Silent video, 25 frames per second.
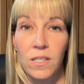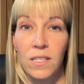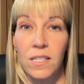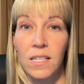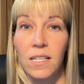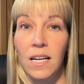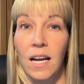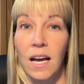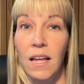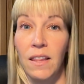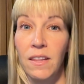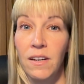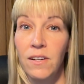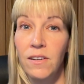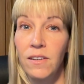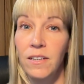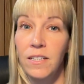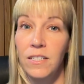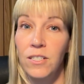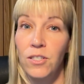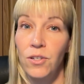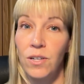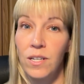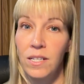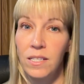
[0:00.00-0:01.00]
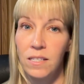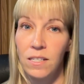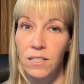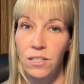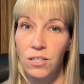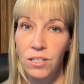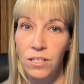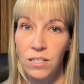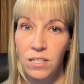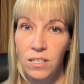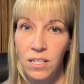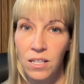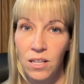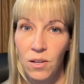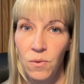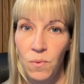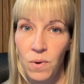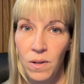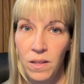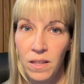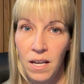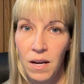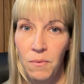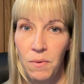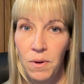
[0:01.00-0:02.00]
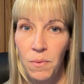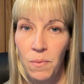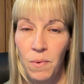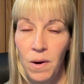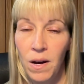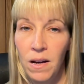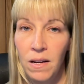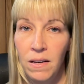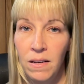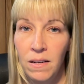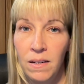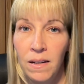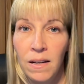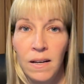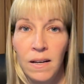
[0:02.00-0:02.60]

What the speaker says: together and transition to the one that we want.